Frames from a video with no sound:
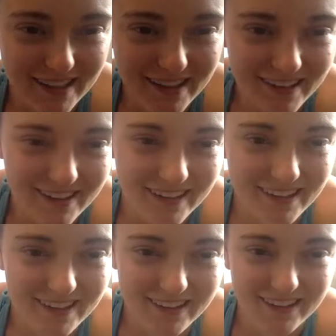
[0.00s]

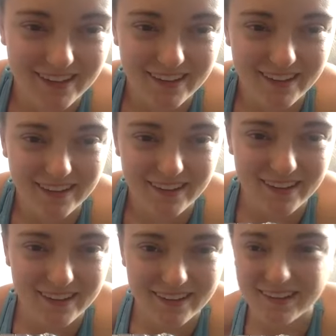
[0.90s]

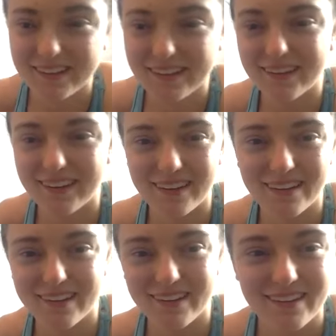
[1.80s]

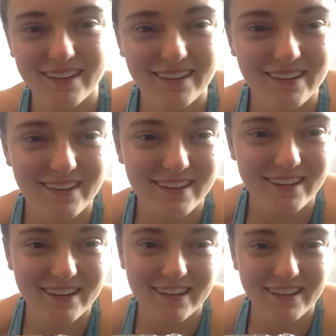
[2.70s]

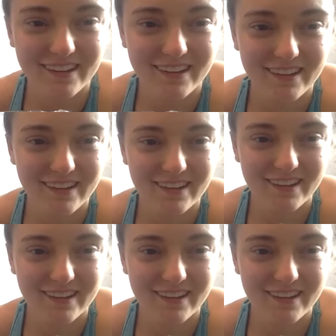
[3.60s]
[no speech]